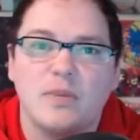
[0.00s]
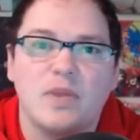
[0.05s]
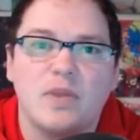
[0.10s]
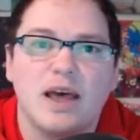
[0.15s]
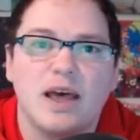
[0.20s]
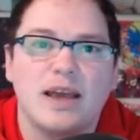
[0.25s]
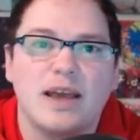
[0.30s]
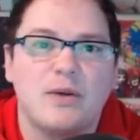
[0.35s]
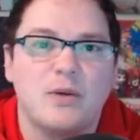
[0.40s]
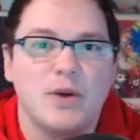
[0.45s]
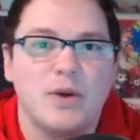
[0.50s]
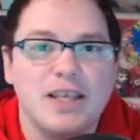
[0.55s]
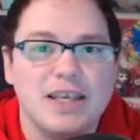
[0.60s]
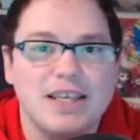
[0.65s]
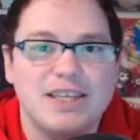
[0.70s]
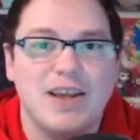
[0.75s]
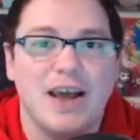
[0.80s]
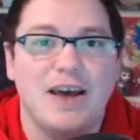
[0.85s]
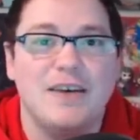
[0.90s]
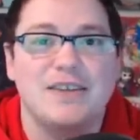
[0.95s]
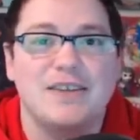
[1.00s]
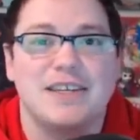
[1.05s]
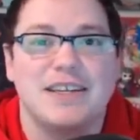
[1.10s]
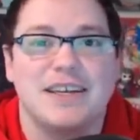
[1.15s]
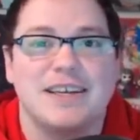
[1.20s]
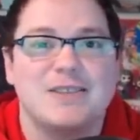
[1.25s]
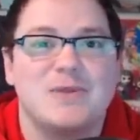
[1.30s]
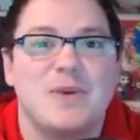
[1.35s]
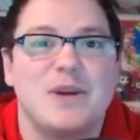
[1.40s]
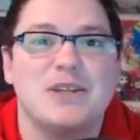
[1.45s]
like really
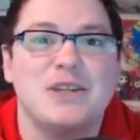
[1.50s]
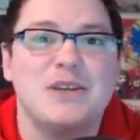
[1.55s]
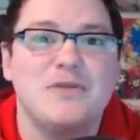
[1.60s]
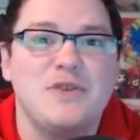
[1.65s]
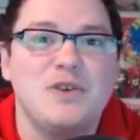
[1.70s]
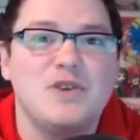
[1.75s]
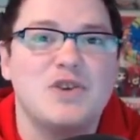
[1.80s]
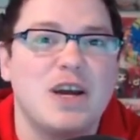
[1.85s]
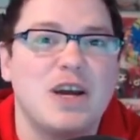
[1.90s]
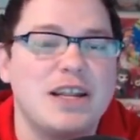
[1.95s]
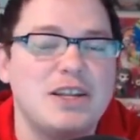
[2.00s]
challenging, especially if you try to